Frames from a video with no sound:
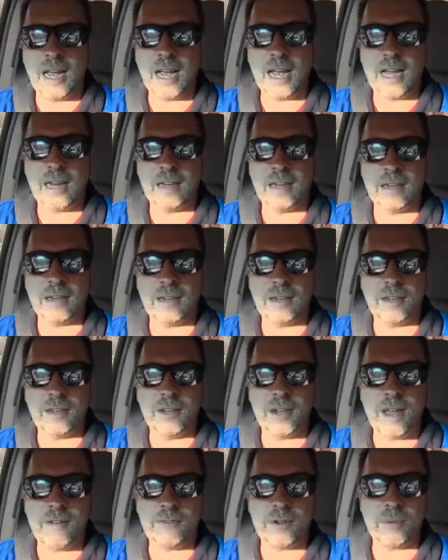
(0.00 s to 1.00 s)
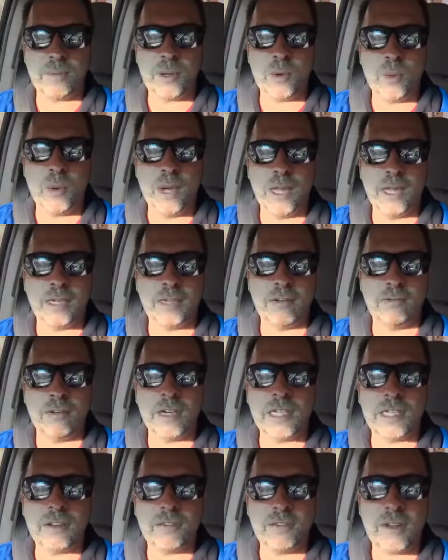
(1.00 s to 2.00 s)
And you have to be willing to
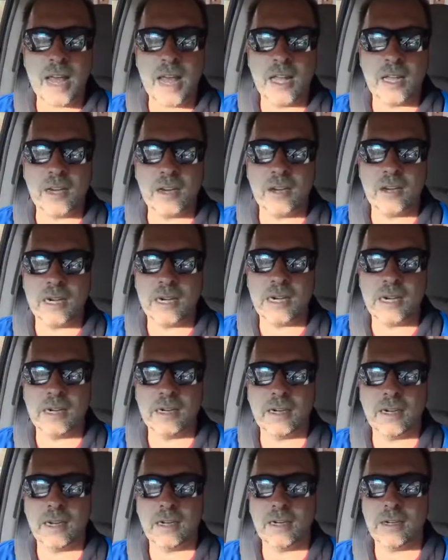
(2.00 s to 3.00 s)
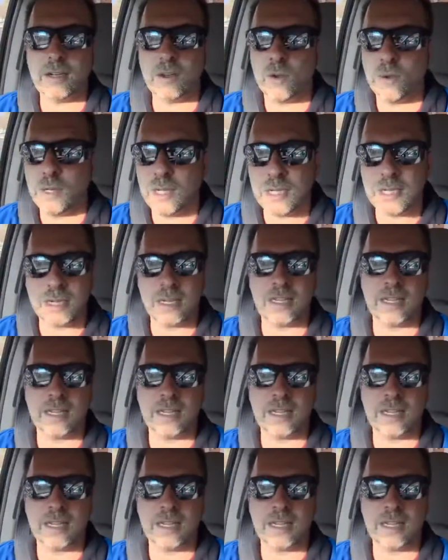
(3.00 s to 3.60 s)
risk failure, and don't listen